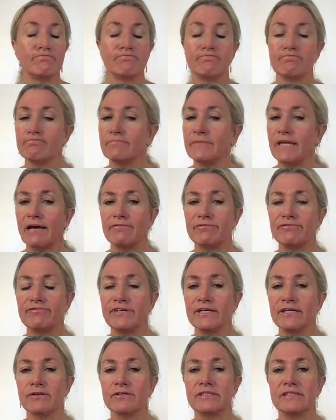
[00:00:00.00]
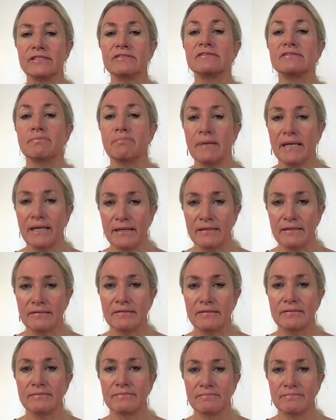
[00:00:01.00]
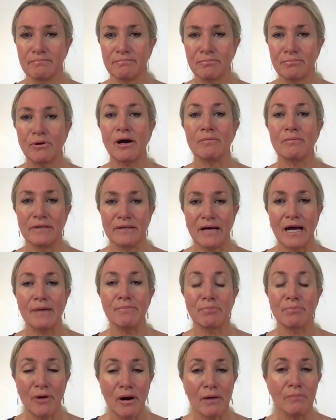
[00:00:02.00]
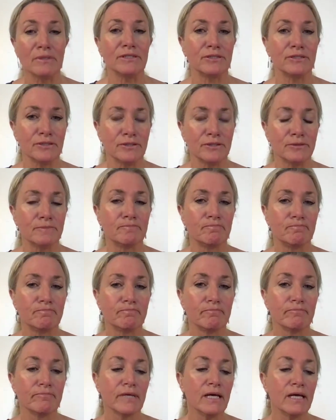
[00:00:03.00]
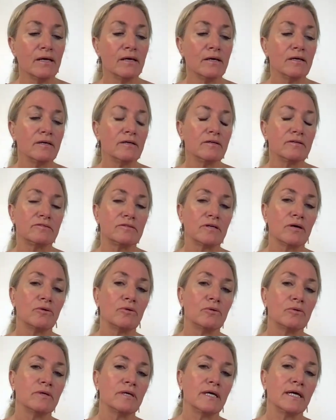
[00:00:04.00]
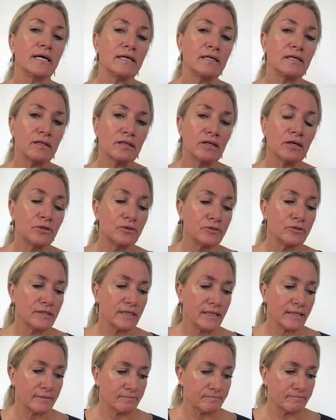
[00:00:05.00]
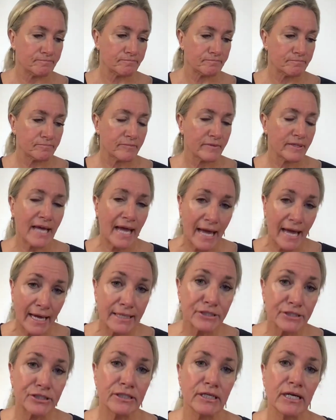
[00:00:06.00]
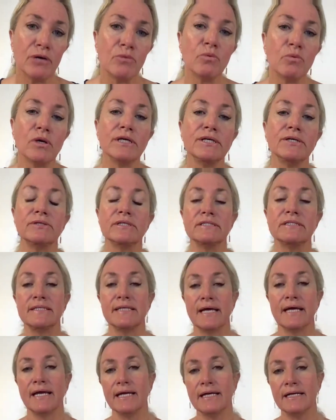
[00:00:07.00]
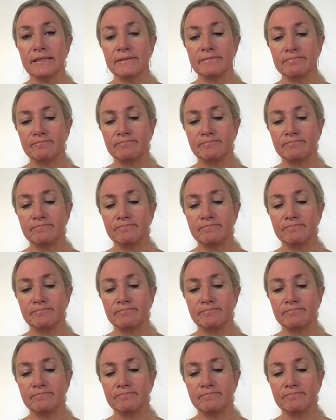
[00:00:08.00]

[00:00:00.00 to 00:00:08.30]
that fear dissipates. I promise you. So in closing, the action I want you to take